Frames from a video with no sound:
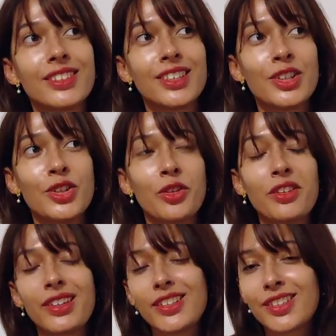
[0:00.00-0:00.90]
you
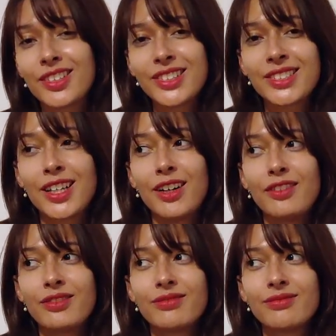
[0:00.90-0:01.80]
think to
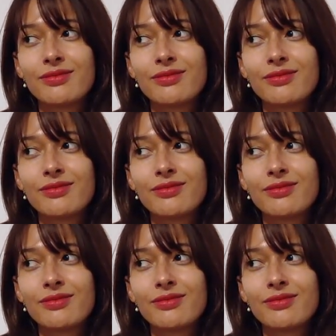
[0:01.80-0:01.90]
yourself,